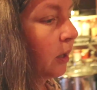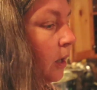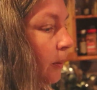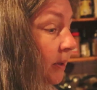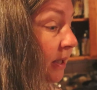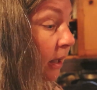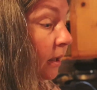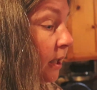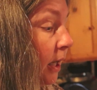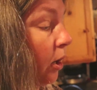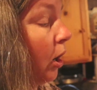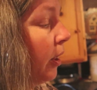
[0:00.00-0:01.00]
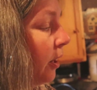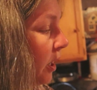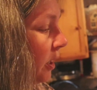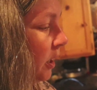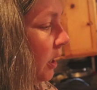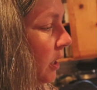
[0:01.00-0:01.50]
gonna saute all the
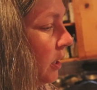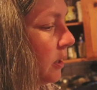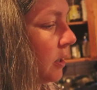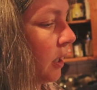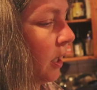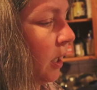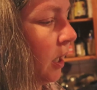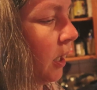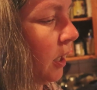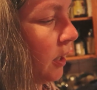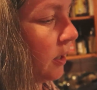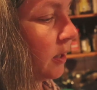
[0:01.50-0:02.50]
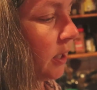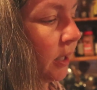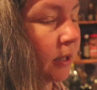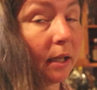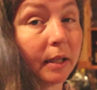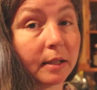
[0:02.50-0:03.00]
onions and set
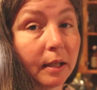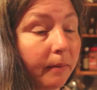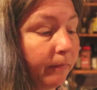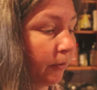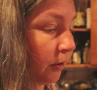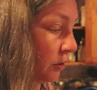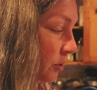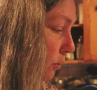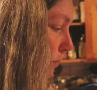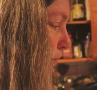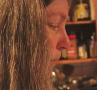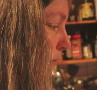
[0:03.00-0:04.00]
aside some for our soup.